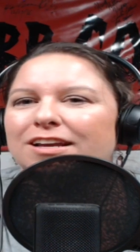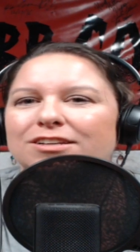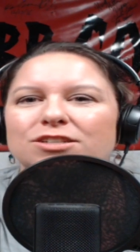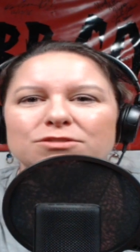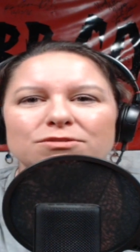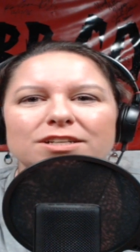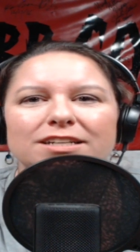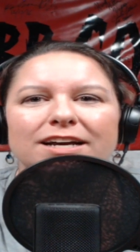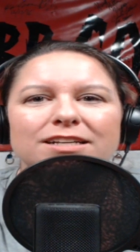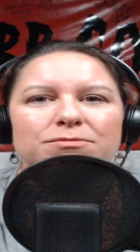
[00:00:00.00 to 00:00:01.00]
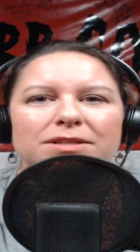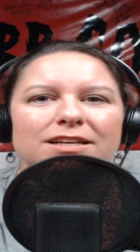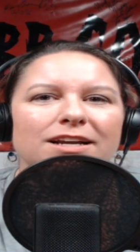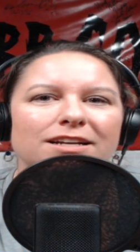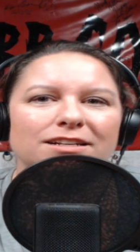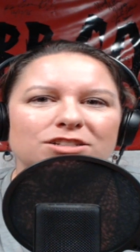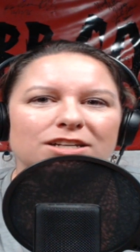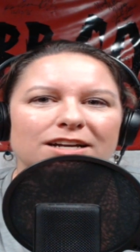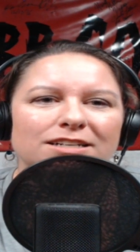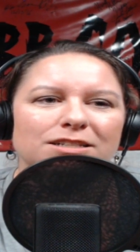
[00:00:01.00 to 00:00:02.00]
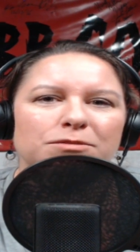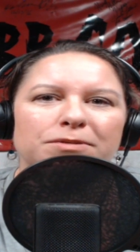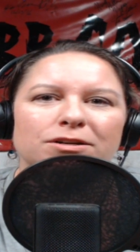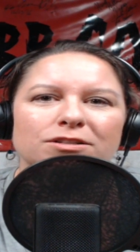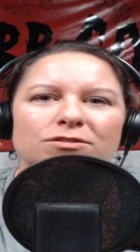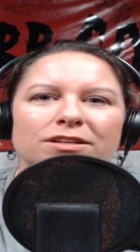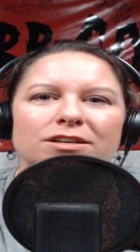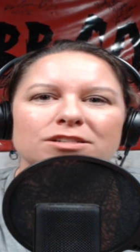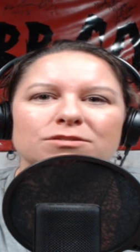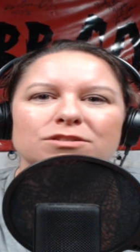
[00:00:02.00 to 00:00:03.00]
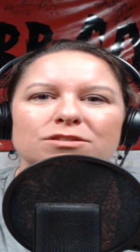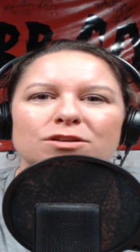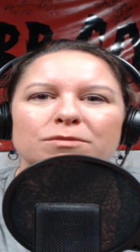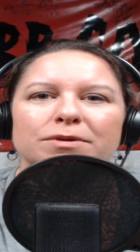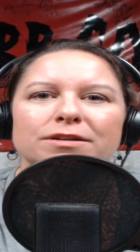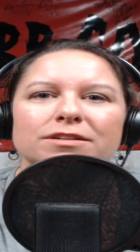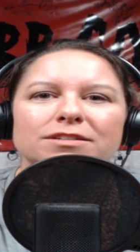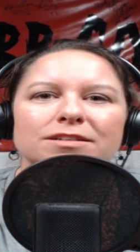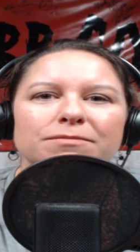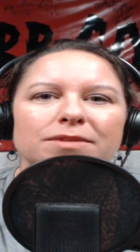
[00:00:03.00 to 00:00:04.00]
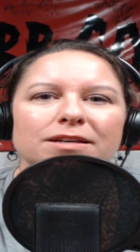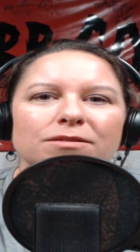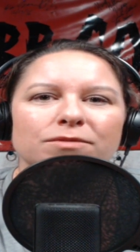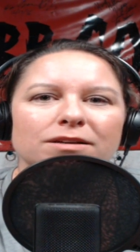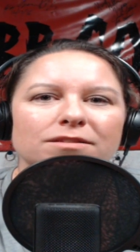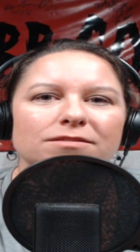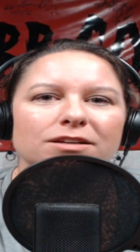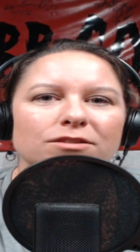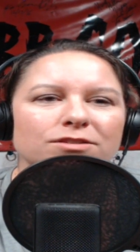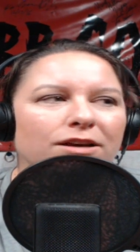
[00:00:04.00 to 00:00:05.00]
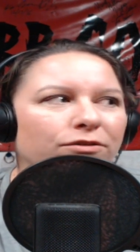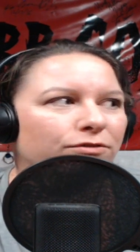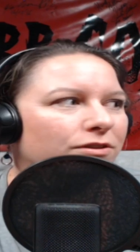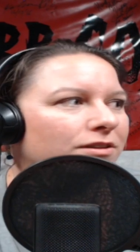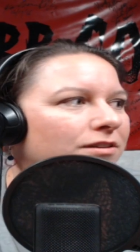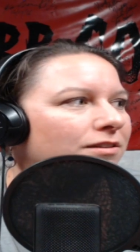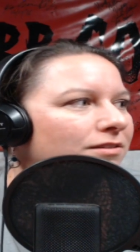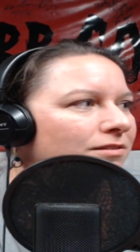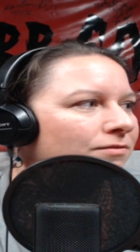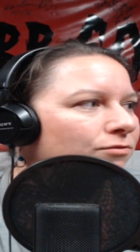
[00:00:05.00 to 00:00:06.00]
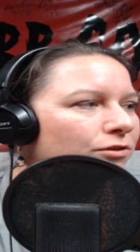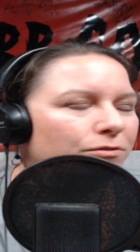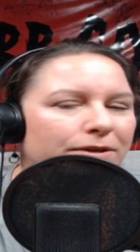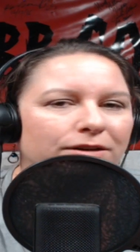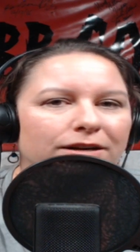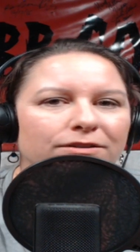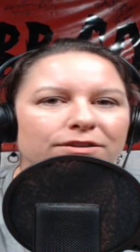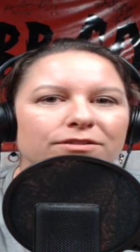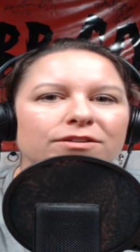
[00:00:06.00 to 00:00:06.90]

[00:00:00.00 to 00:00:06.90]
Yeah, she was really nice, but then she kind of disappeared, so I thought she was a snowbird or something and went, south for the winter. I don't know.